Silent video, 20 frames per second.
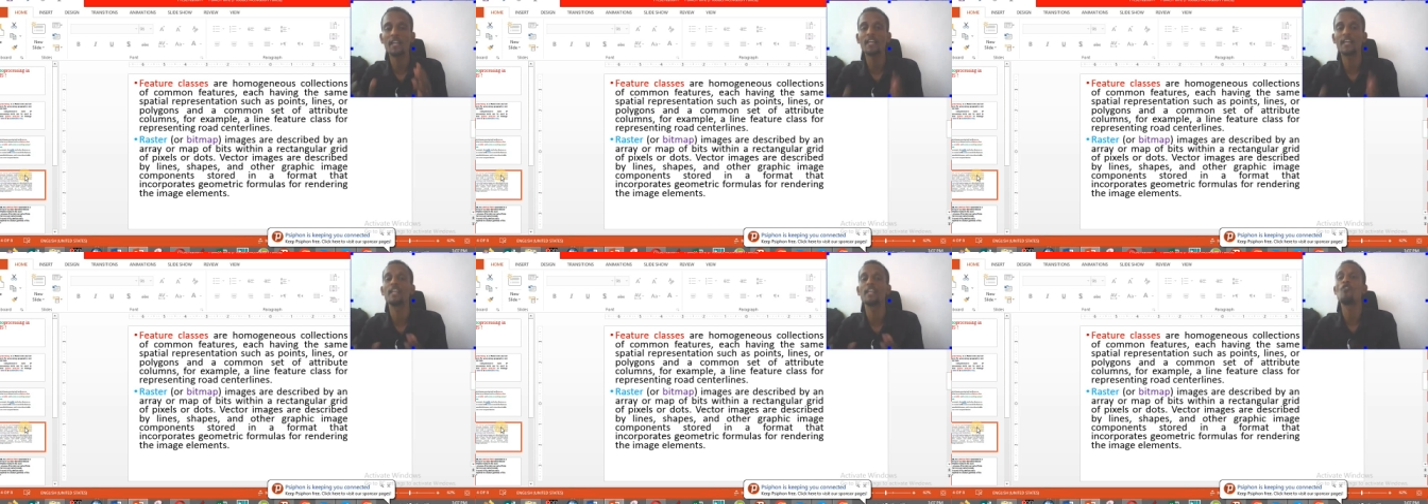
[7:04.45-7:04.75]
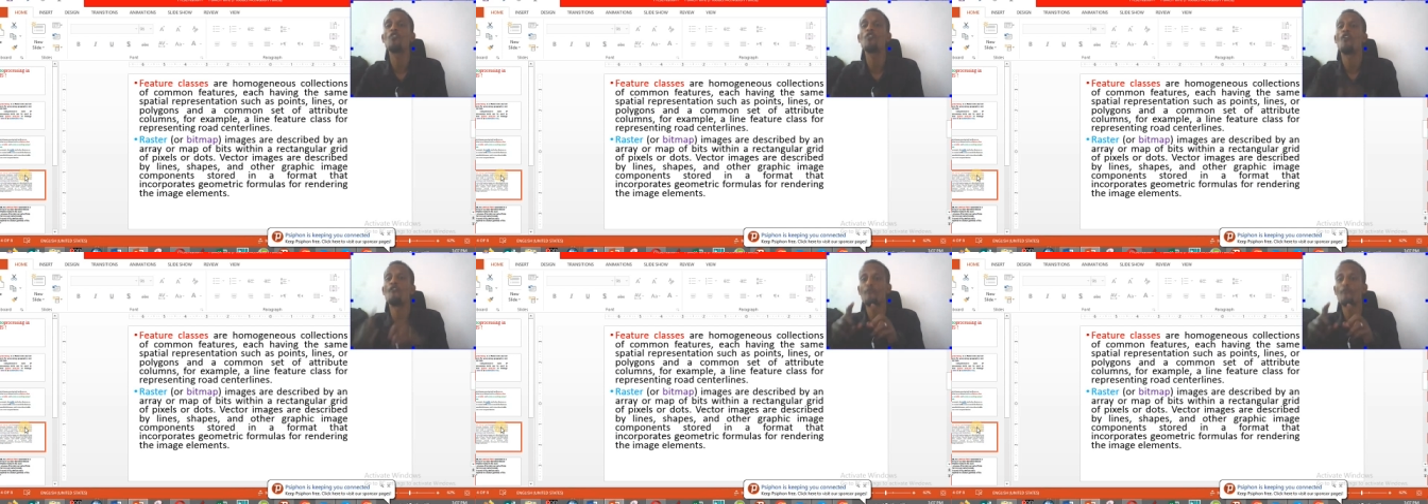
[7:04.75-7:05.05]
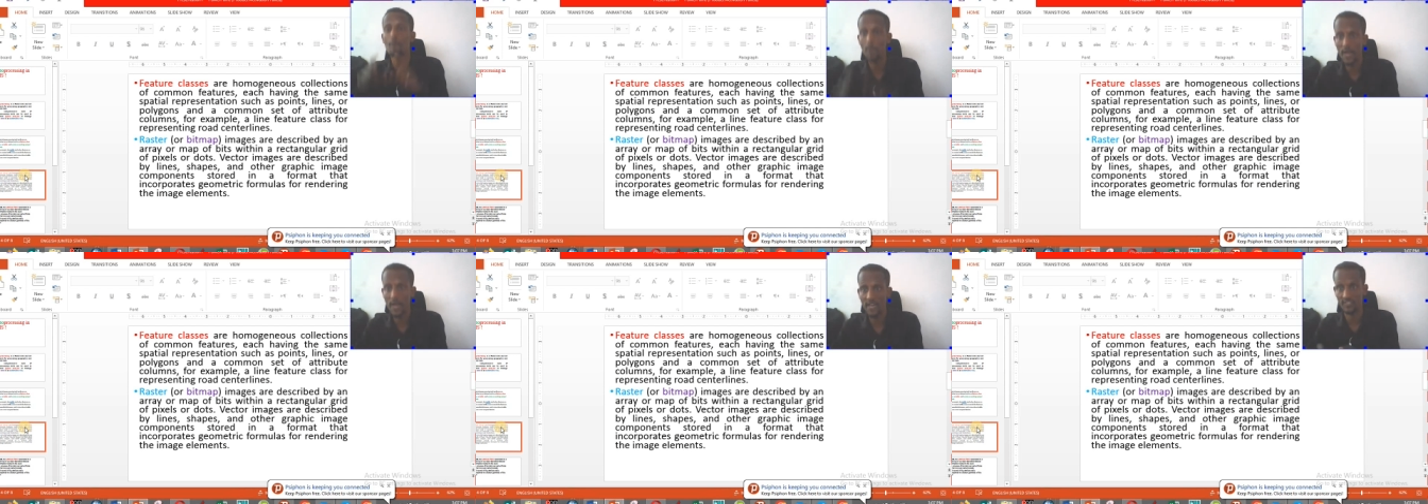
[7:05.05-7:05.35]
grid
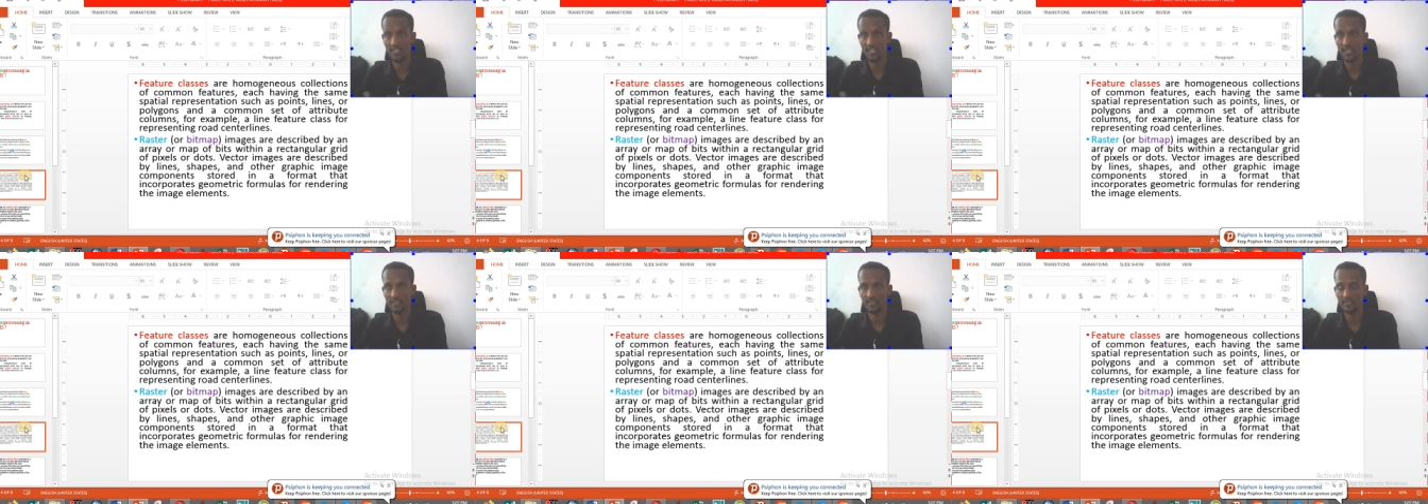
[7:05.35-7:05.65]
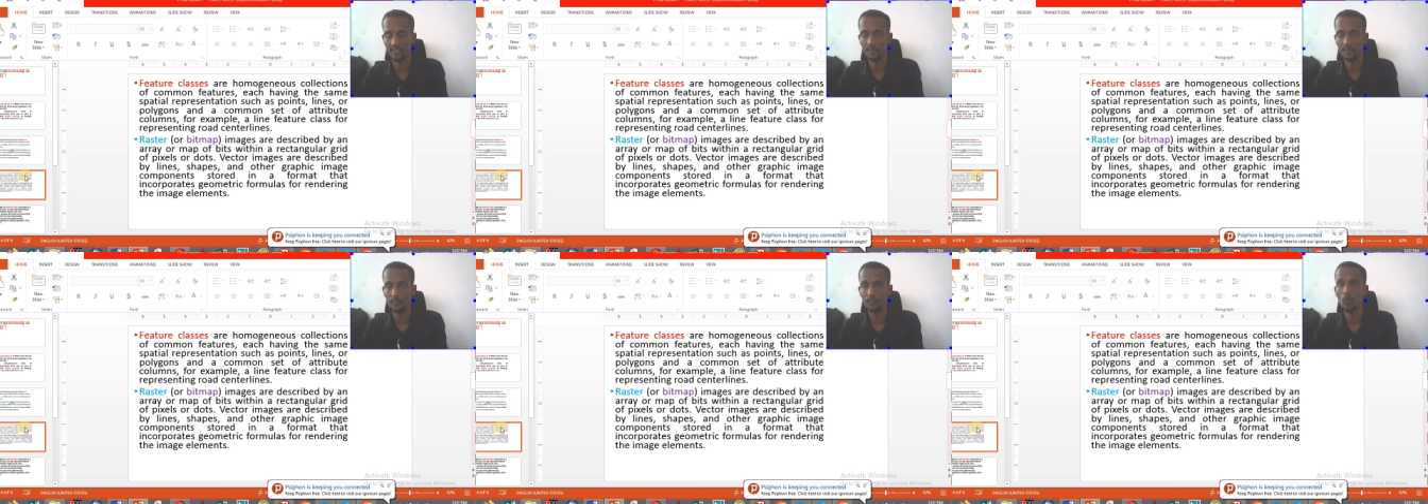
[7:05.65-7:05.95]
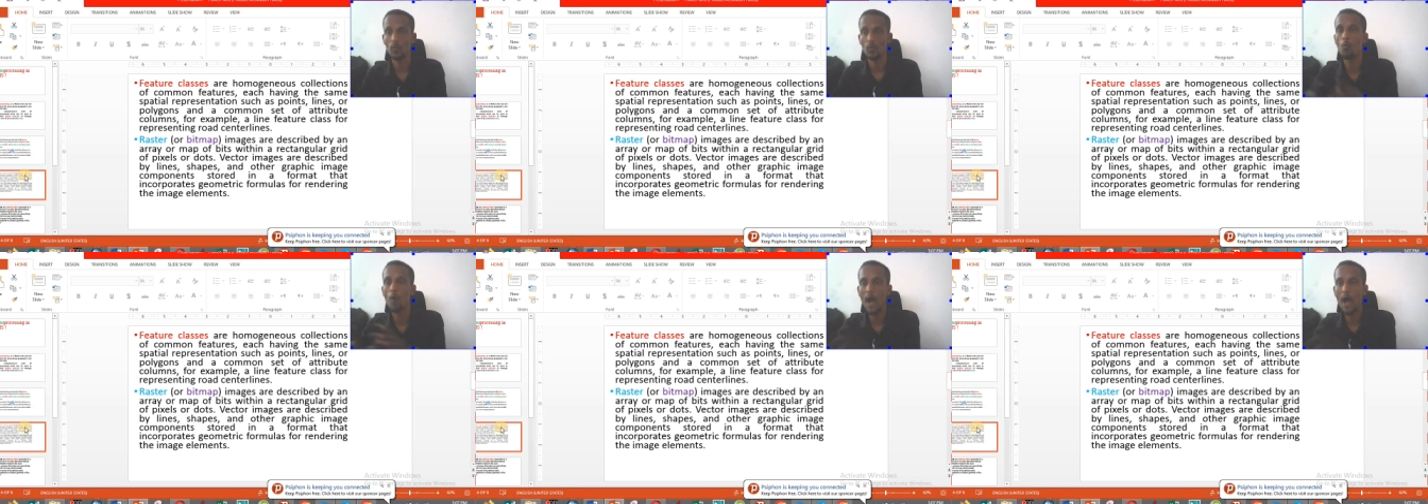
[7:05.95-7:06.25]
of pixels,
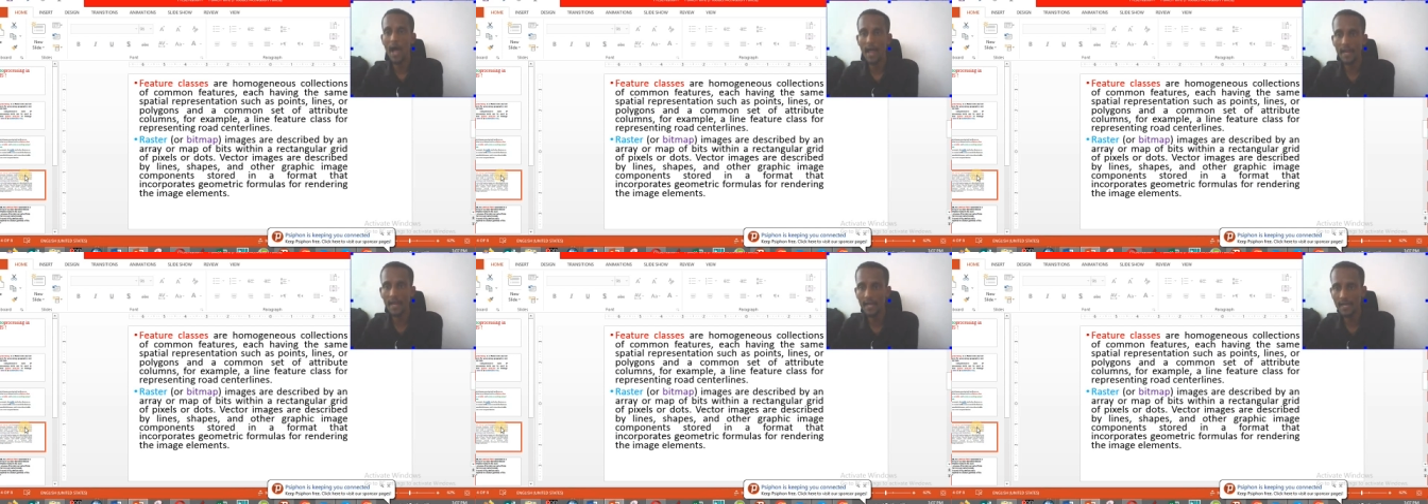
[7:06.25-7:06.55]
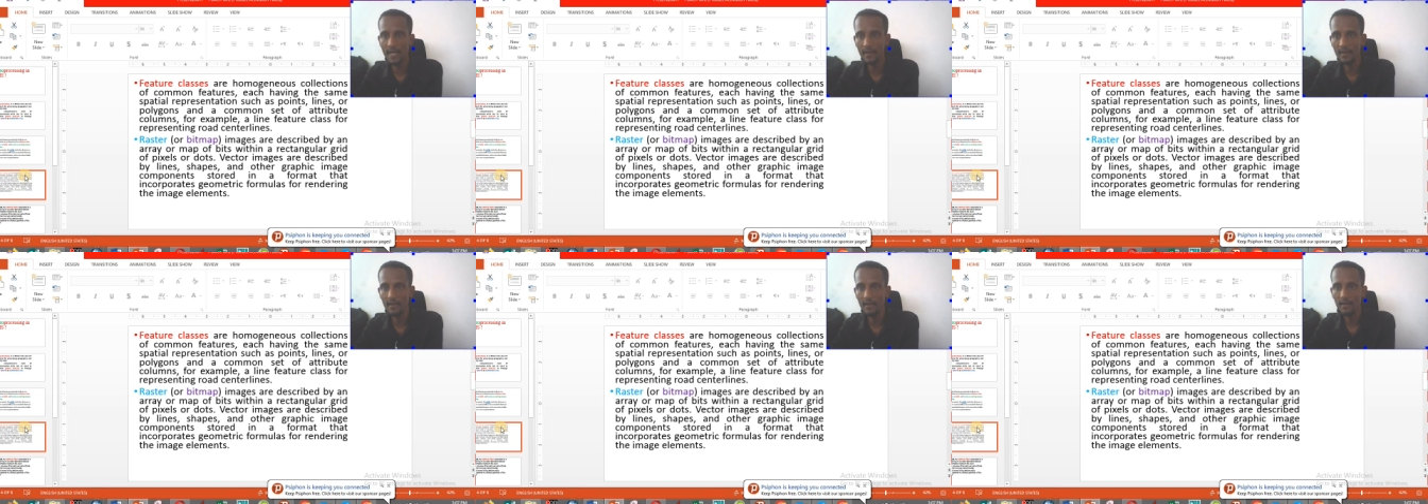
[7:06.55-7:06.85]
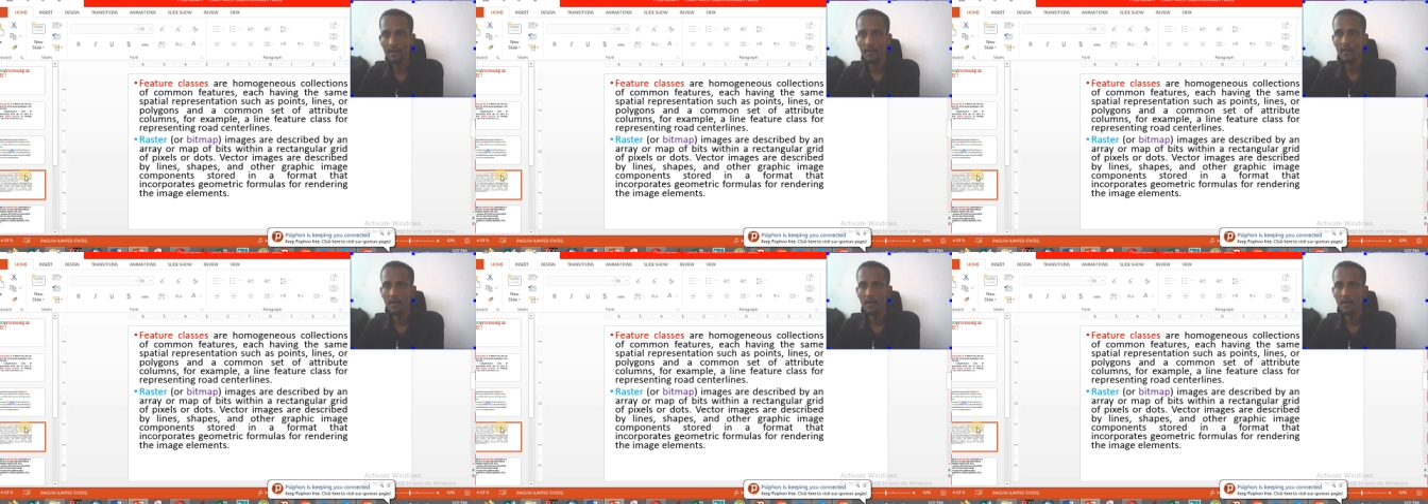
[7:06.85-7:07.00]
while